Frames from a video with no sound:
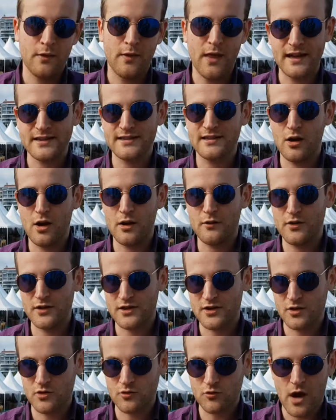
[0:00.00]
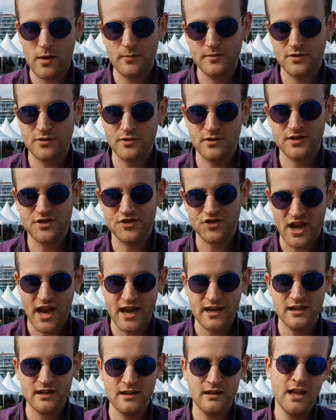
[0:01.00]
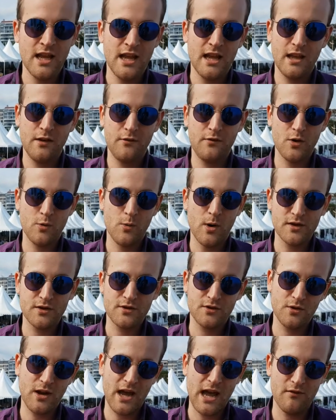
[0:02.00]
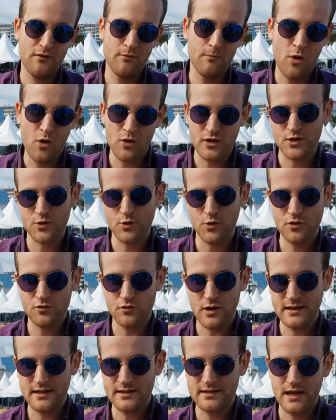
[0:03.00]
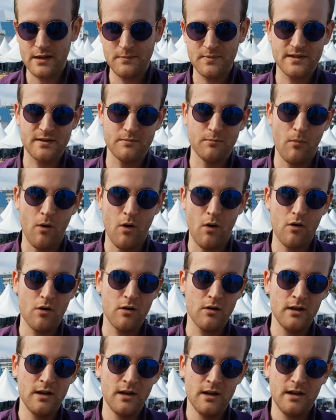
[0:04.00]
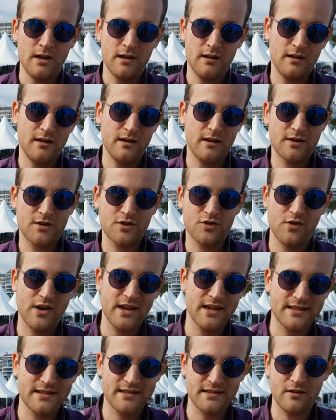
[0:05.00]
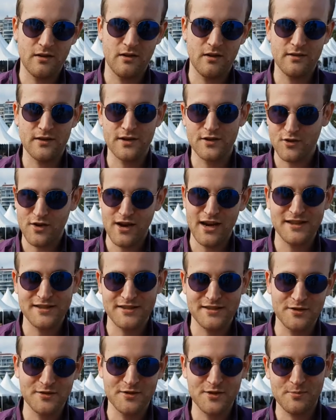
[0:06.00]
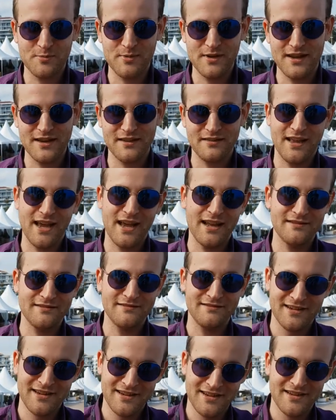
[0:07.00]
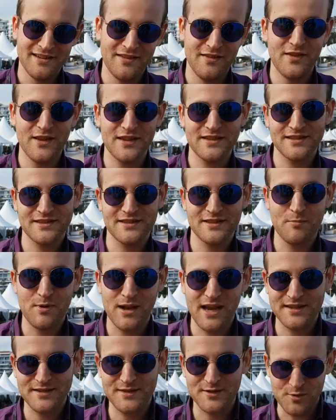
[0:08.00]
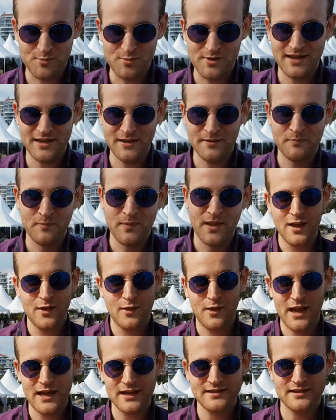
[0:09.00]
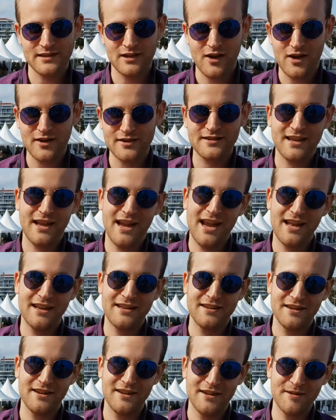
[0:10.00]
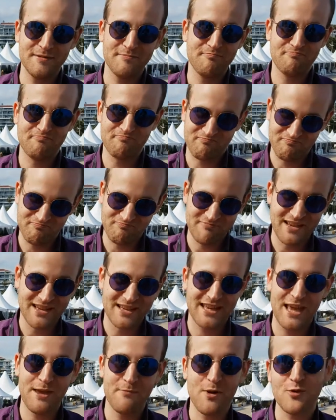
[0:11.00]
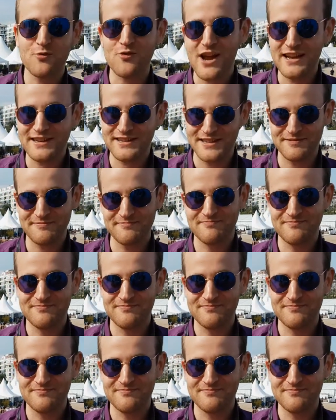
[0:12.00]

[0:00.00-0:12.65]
Thanks a lot for subscribing to this channel. If you want to have more screenwriting tips, more tricks on the trade, so to speak, then this is the place to be. Thanks a lot, and keep on writing.